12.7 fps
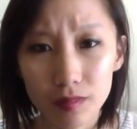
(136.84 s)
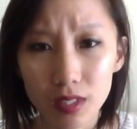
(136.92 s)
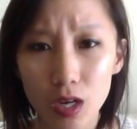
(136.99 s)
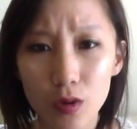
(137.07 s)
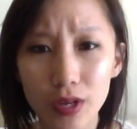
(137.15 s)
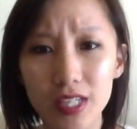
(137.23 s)

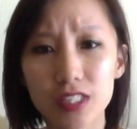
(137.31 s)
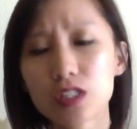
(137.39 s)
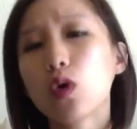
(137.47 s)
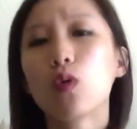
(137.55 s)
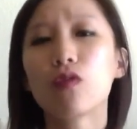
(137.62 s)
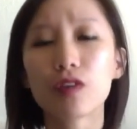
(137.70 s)
Okay,
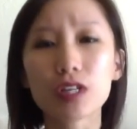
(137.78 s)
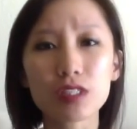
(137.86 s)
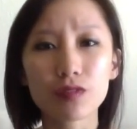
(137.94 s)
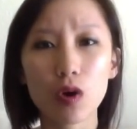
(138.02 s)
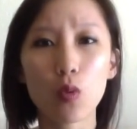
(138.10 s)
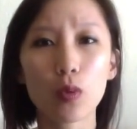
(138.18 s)
so first
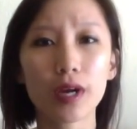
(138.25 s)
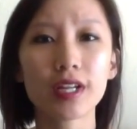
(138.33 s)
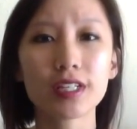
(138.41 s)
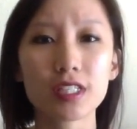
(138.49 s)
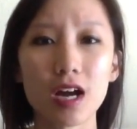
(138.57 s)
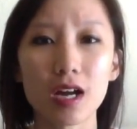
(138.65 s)
of all, we're
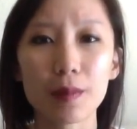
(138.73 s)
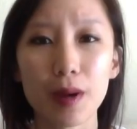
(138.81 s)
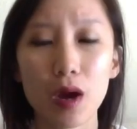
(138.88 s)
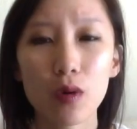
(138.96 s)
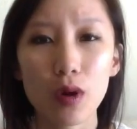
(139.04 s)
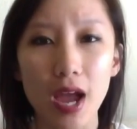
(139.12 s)
going to talk
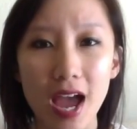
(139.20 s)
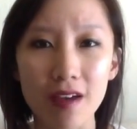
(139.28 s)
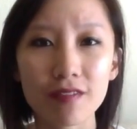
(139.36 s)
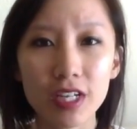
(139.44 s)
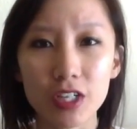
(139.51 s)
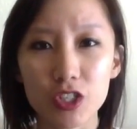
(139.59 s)
about
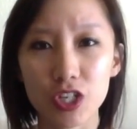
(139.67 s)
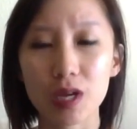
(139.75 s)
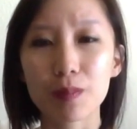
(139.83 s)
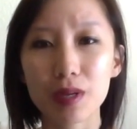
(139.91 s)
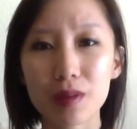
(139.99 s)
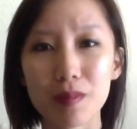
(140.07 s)
having a
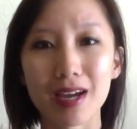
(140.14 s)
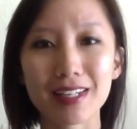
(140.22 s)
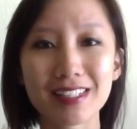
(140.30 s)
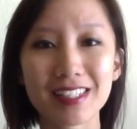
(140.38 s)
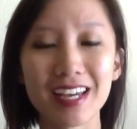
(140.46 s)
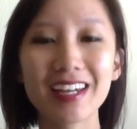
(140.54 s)
champion
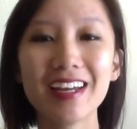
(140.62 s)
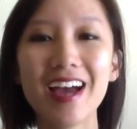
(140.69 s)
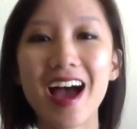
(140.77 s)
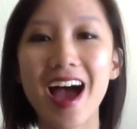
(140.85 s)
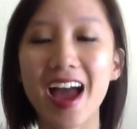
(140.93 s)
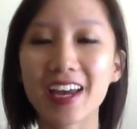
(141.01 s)
mindset.
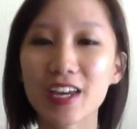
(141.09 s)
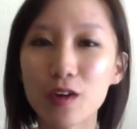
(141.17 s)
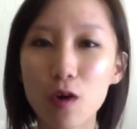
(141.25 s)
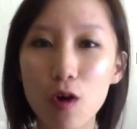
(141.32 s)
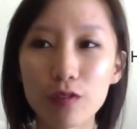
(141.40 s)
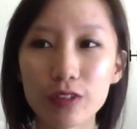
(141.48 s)
I could
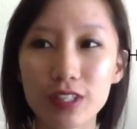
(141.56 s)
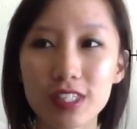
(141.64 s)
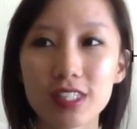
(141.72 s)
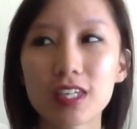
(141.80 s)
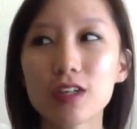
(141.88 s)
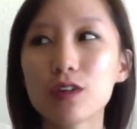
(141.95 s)
go over the
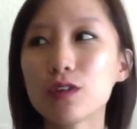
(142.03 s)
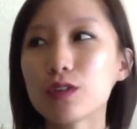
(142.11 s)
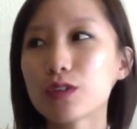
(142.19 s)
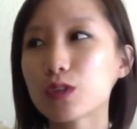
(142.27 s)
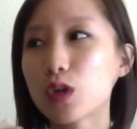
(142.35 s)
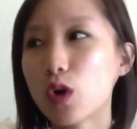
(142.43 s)

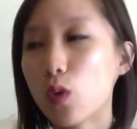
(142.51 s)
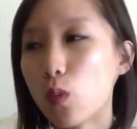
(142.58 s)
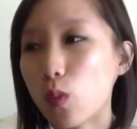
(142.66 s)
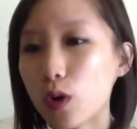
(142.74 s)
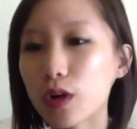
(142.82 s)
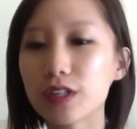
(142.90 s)
skills,
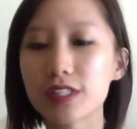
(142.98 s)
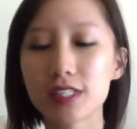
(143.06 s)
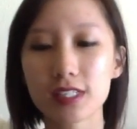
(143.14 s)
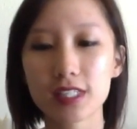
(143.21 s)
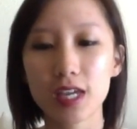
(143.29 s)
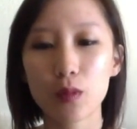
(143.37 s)
words
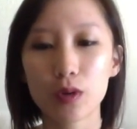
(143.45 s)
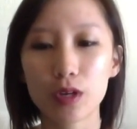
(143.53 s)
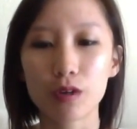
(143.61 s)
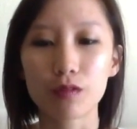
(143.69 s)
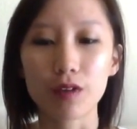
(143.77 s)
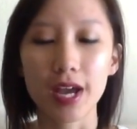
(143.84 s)
to say when
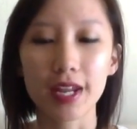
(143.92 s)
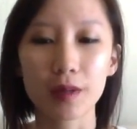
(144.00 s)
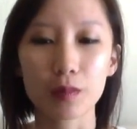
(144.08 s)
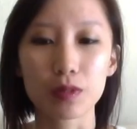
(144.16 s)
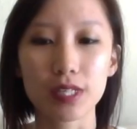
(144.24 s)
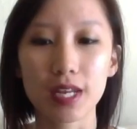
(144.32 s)
you're inviting
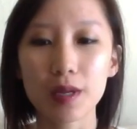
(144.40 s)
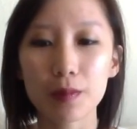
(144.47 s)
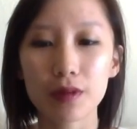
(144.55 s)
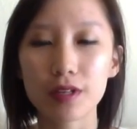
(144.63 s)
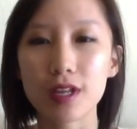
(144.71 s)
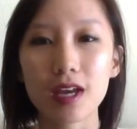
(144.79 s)
and presenting,
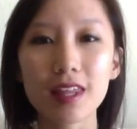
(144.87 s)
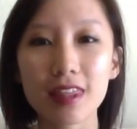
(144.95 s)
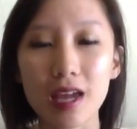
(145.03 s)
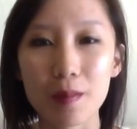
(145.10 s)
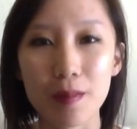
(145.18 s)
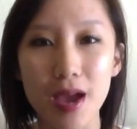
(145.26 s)
but none of
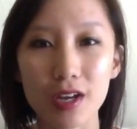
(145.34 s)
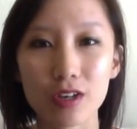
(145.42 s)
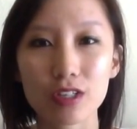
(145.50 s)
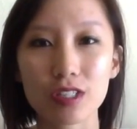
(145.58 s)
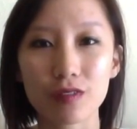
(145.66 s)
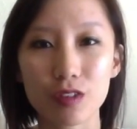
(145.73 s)
that
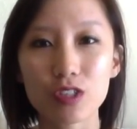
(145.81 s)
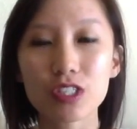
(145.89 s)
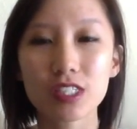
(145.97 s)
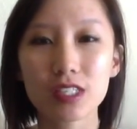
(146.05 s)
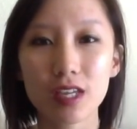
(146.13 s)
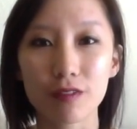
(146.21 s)
matters
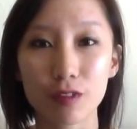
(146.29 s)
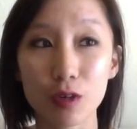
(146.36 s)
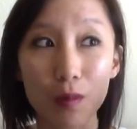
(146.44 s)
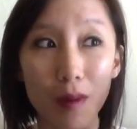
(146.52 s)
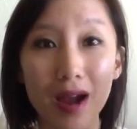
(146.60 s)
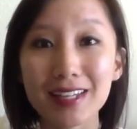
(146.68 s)
if
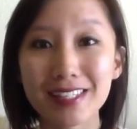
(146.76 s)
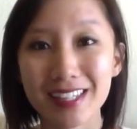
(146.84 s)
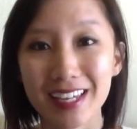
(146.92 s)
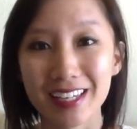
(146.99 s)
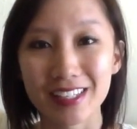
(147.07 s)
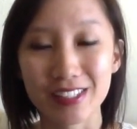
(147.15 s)
your
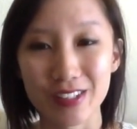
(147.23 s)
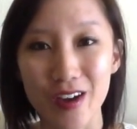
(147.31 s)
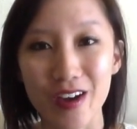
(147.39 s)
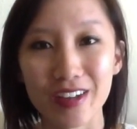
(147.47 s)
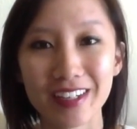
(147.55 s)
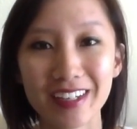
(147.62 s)
mindset is not